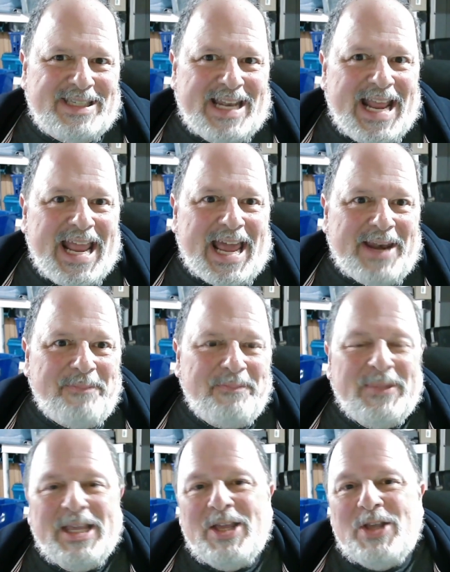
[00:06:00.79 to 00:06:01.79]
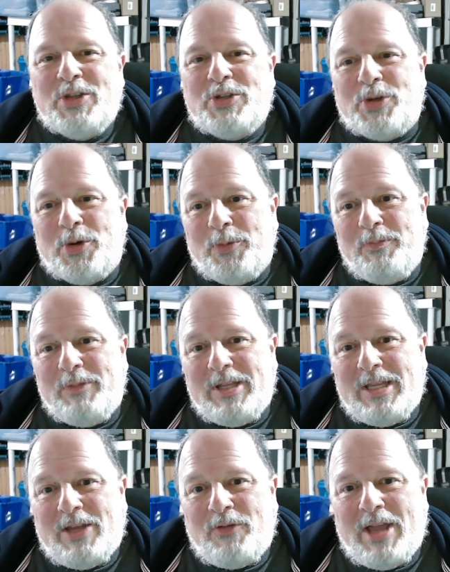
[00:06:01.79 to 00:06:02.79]
I had. So
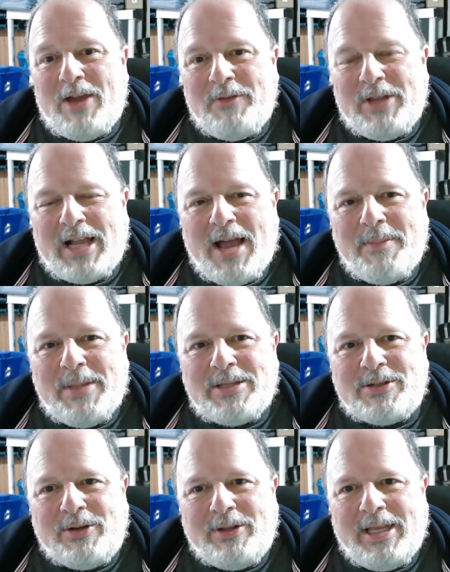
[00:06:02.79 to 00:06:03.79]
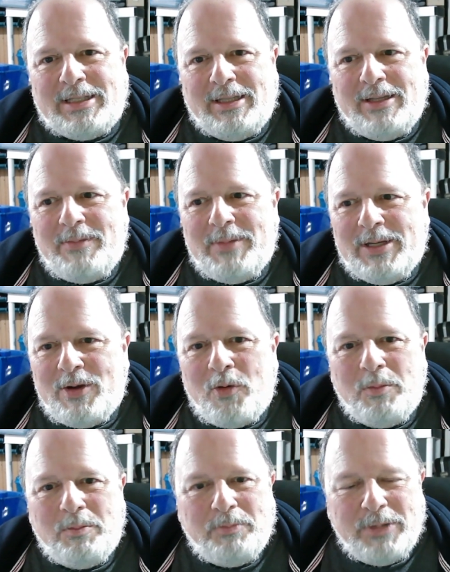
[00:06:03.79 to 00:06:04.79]
if you have any comments or you'd like to leave me a
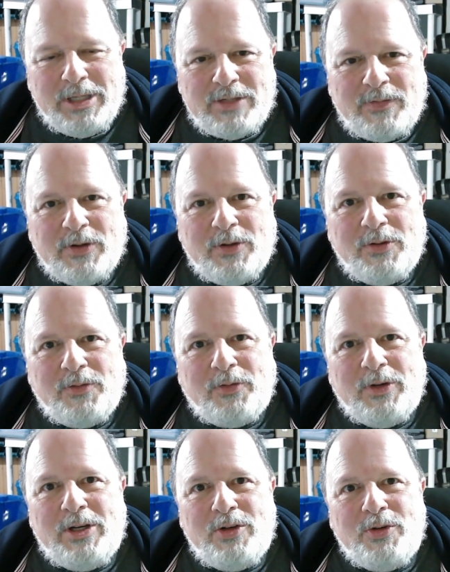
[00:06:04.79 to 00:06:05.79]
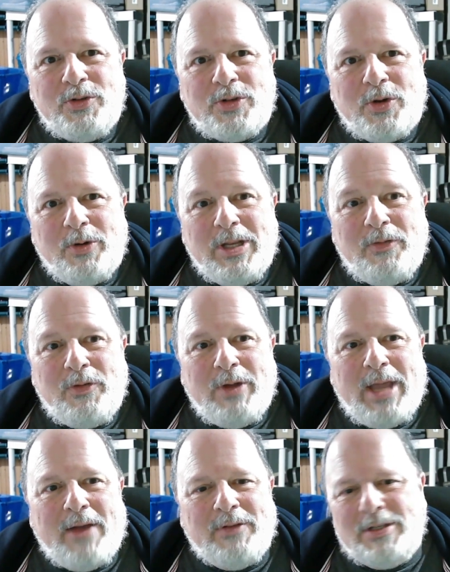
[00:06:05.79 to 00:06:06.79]
note, please feel free to do so. And if you
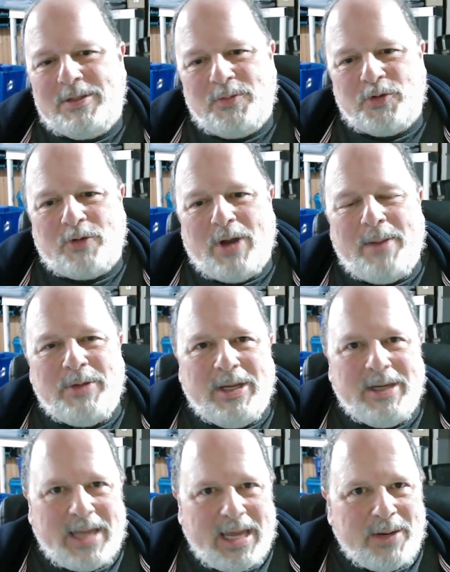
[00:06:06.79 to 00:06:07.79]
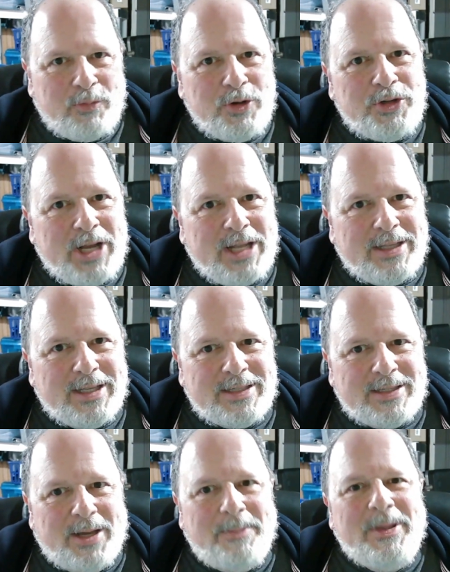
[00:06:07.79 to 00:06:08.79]
haven't subscribed yet, I'd appreciate the
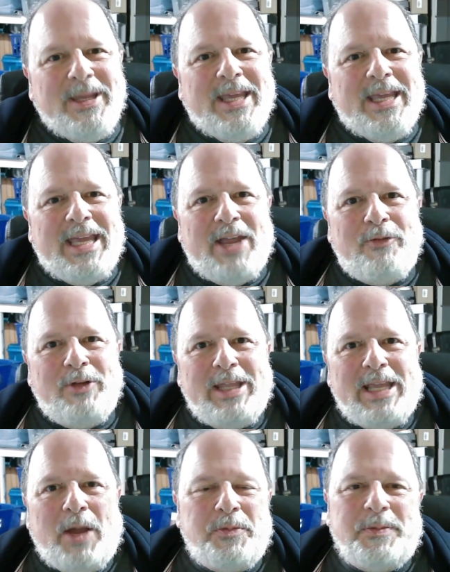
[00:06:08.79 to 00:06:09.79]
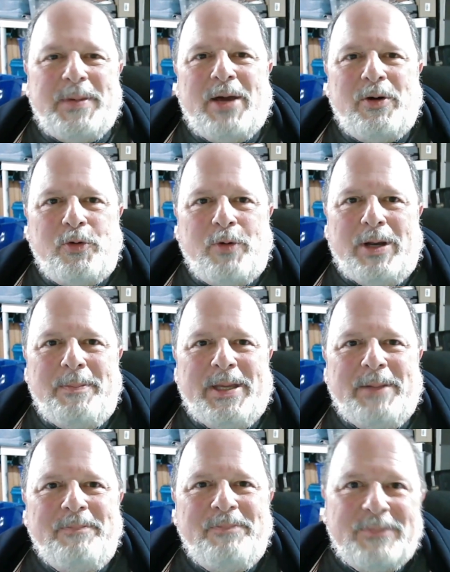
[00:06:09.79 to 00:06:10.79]
sub. It really helps me out quite a
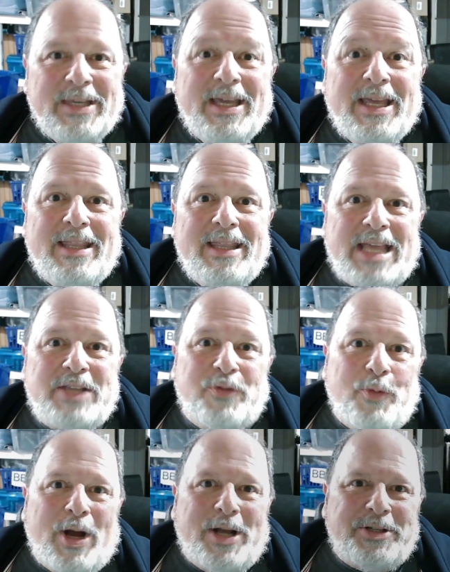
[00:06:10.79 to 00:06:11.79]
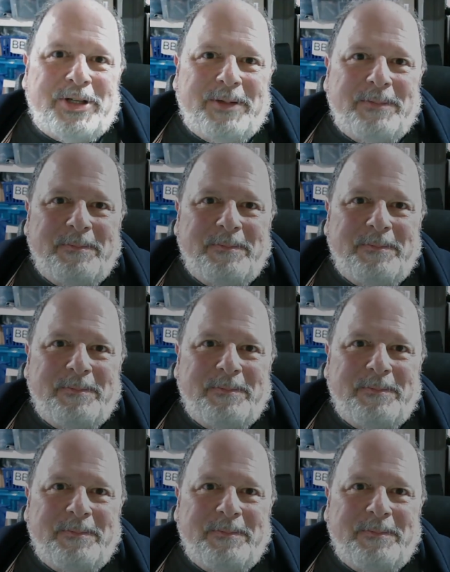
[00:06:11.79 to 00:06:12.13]
bit. Thanks for watching.